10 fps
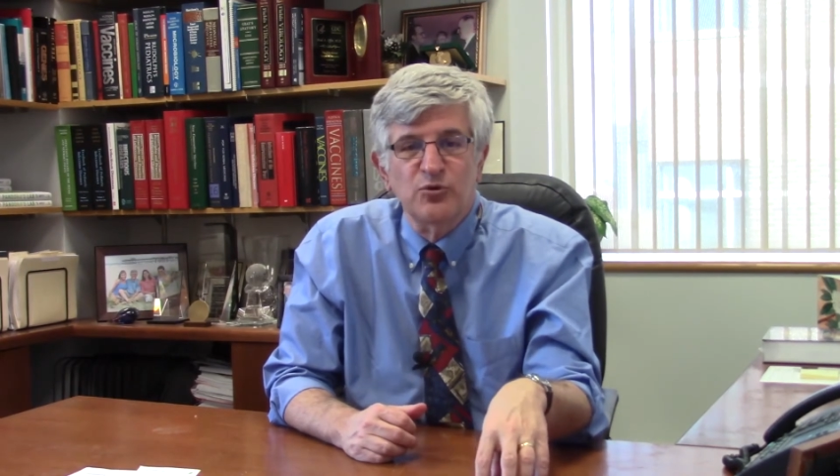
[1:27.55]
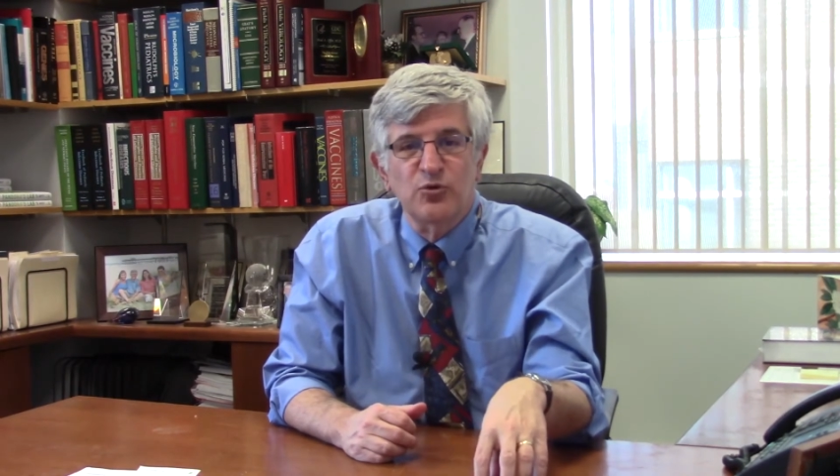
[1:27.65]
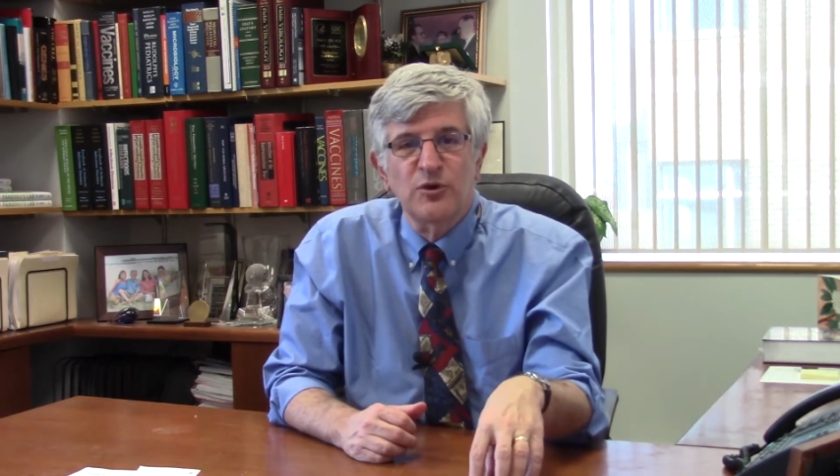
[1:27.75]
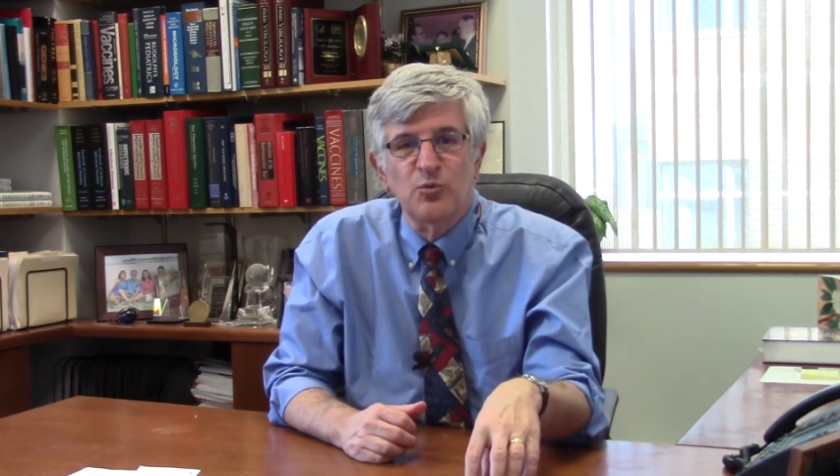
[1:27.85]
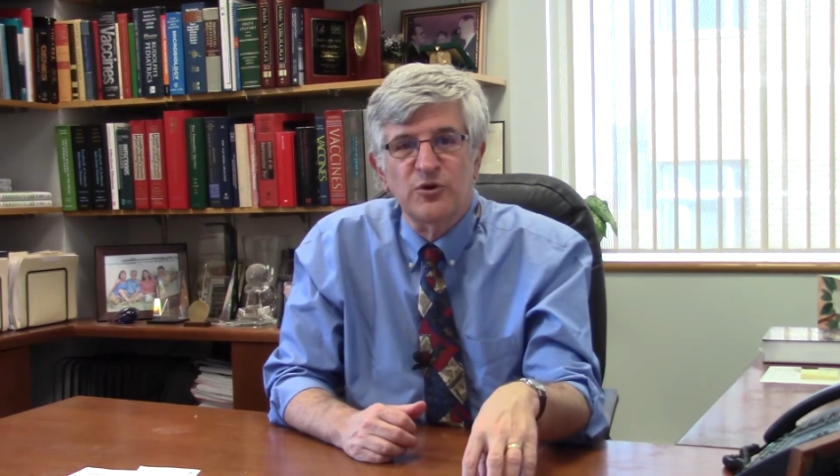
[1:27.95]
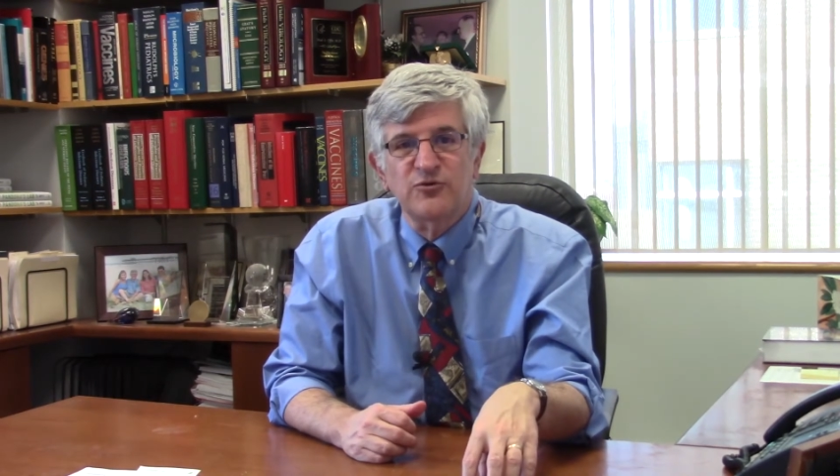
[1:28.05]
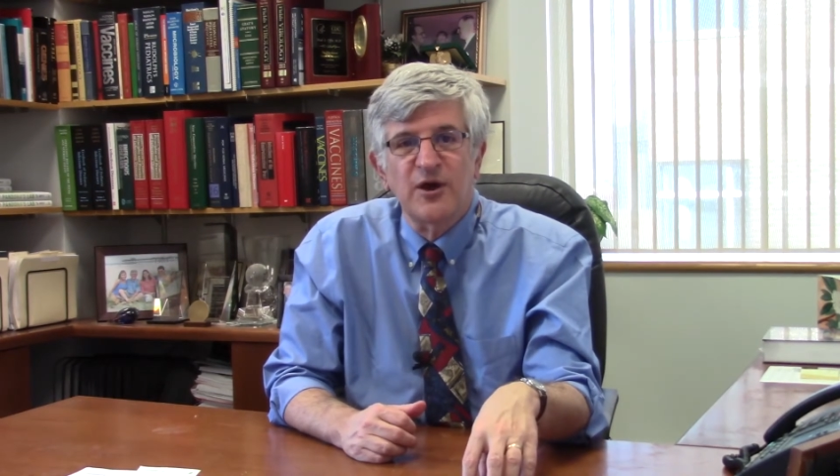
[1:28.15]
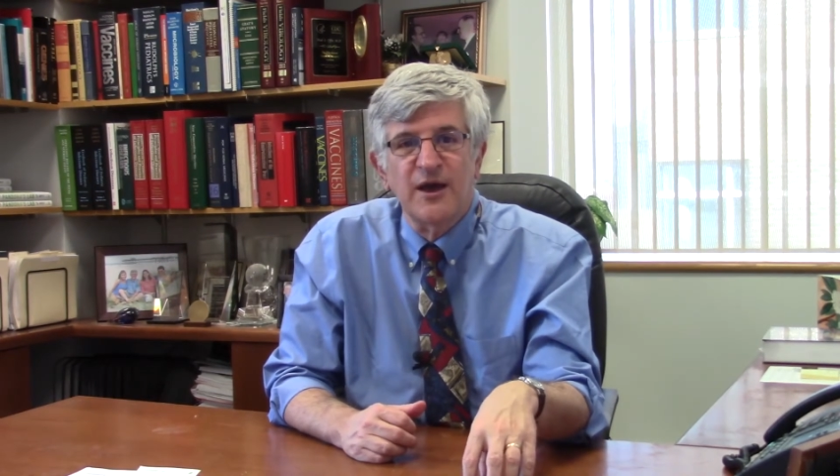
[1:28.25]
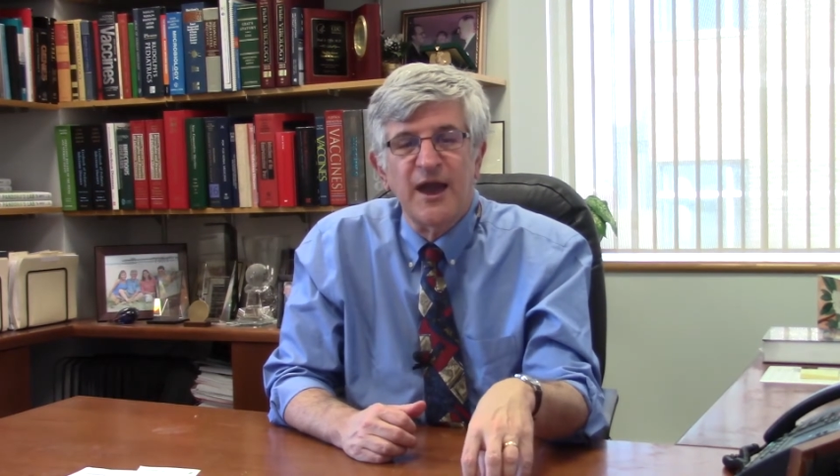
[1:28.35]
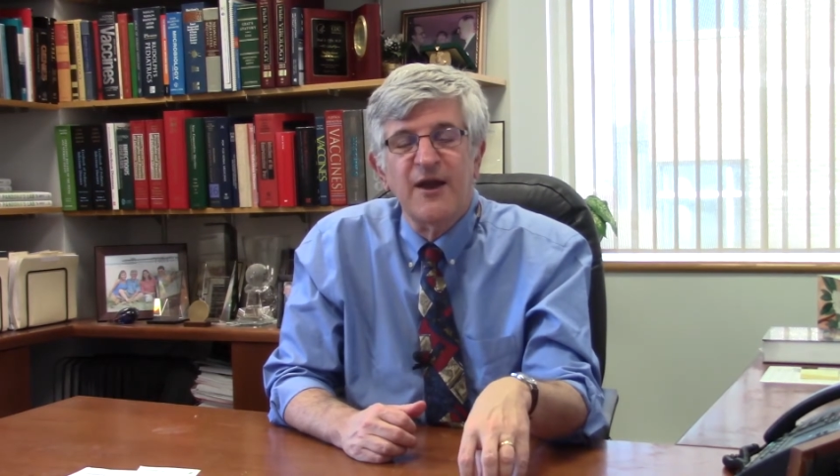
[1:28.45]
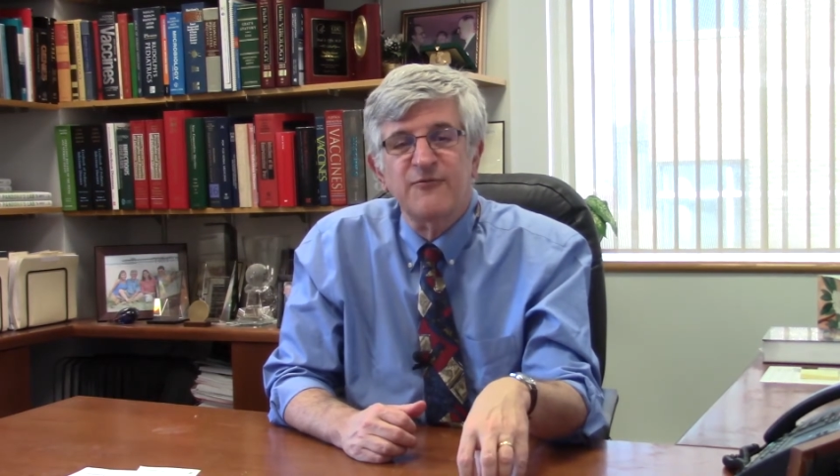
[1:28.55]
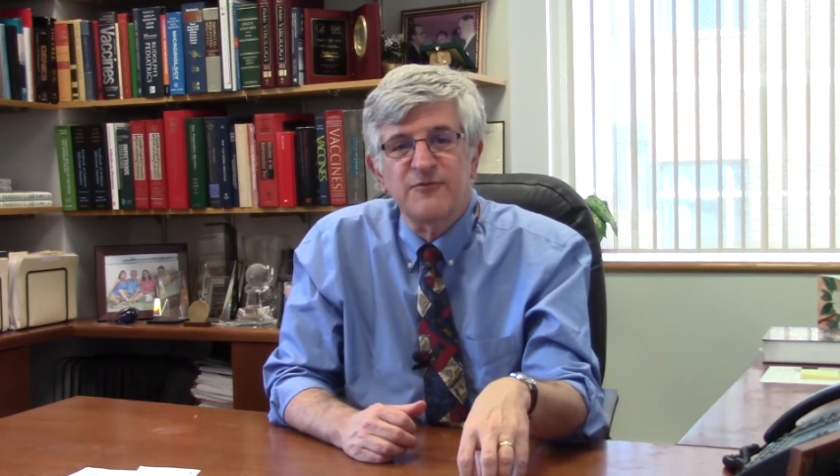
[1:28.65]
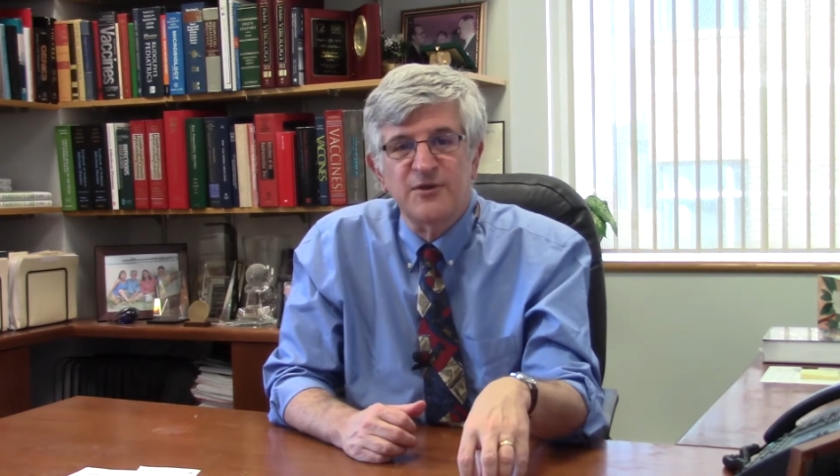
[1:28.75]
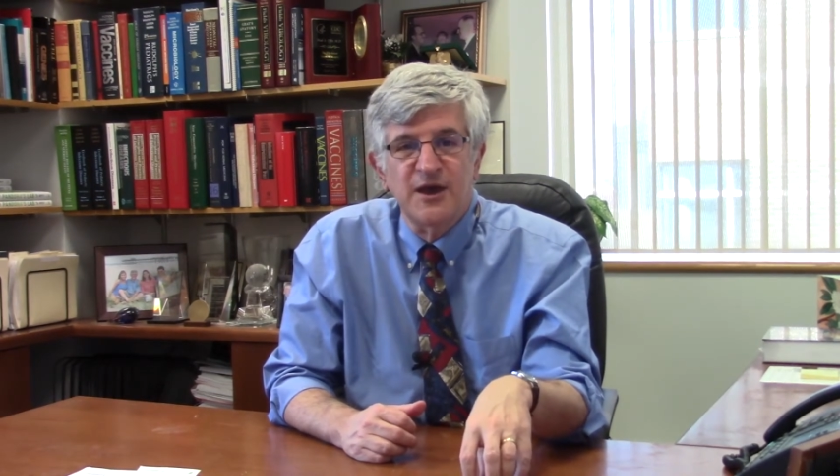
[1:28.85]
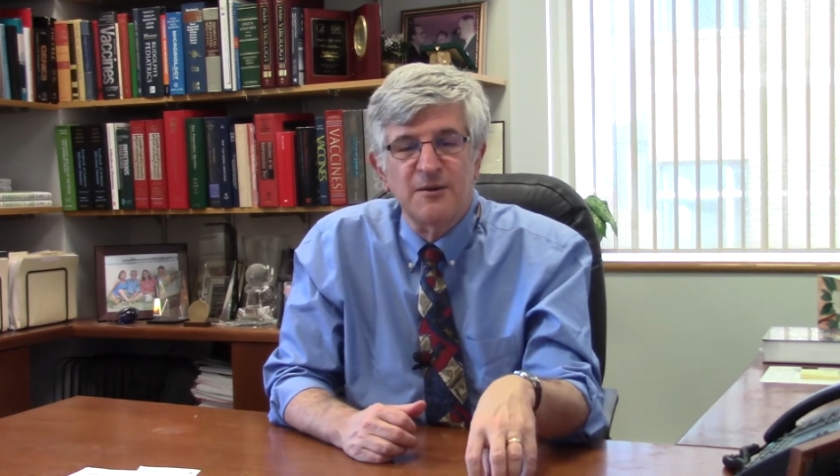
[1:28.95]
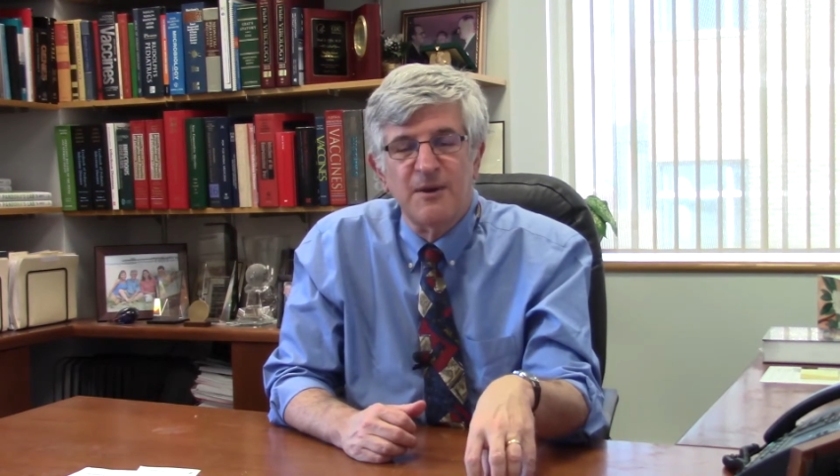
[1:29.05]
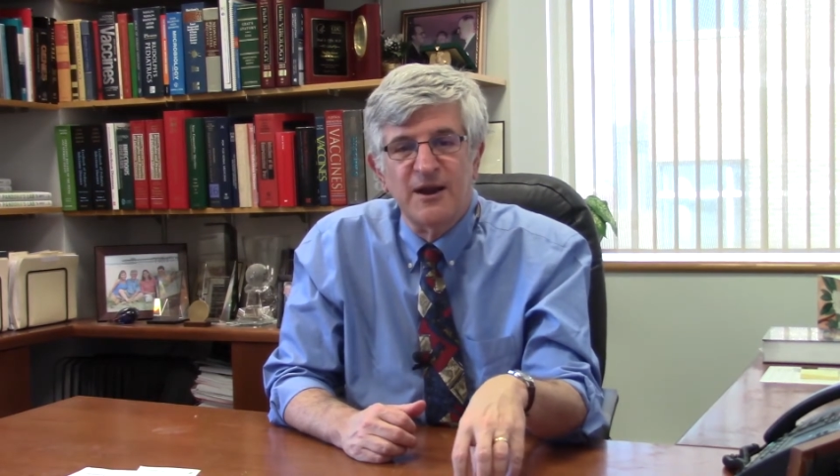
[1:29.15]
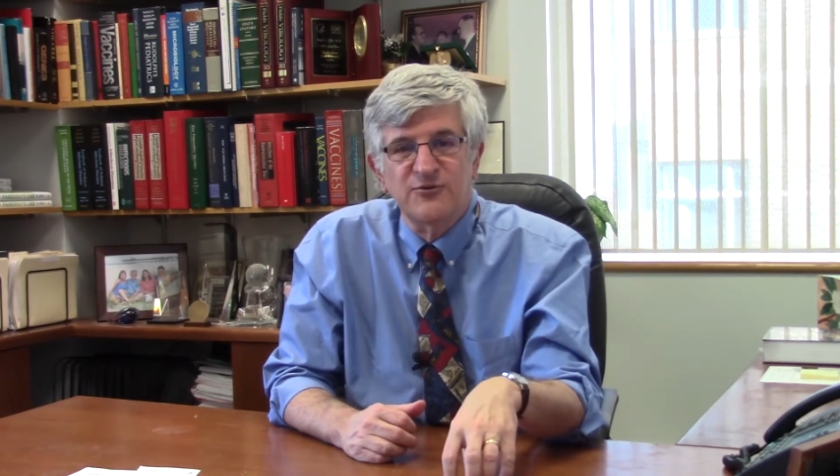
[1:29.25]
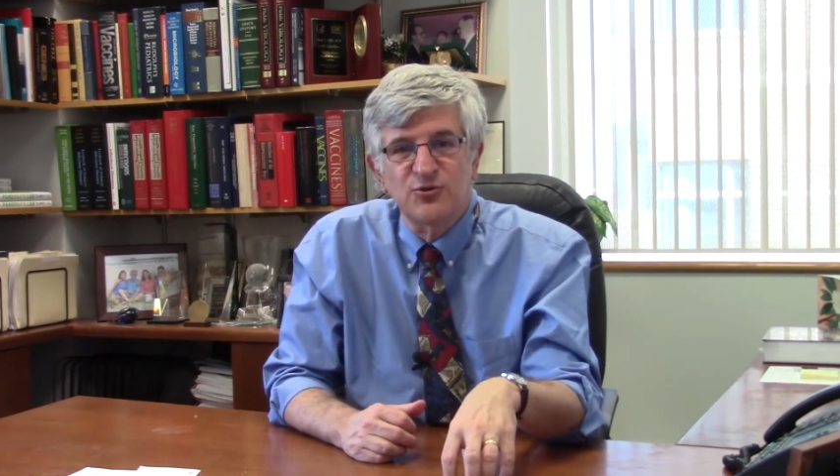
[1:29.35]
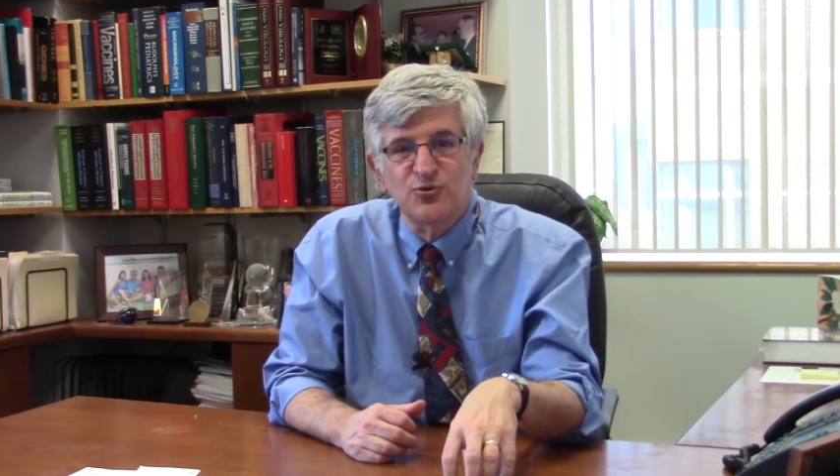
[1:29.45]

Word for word: during which uh, half of the antibodies that are